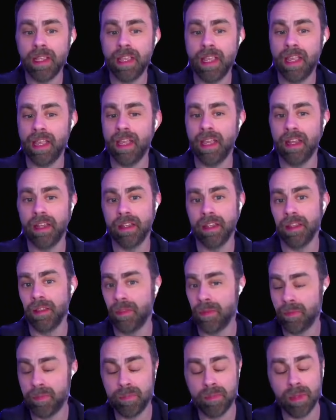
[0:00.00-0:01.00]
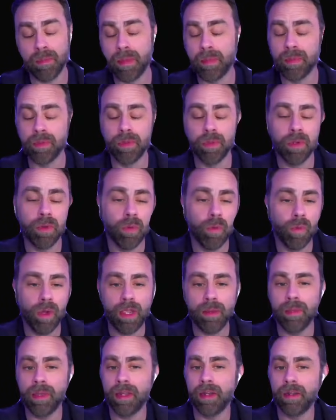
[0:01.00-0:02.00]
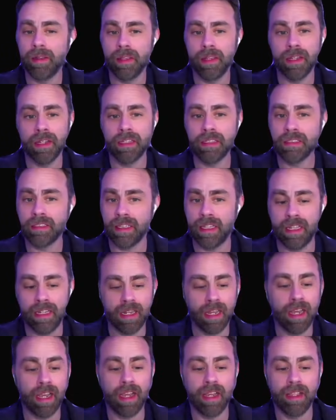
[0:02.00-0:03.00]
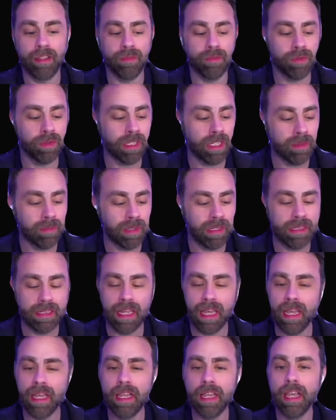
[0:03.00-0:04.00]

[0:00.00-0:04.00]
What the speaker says: And some people do it way better than us, and I fully admit that.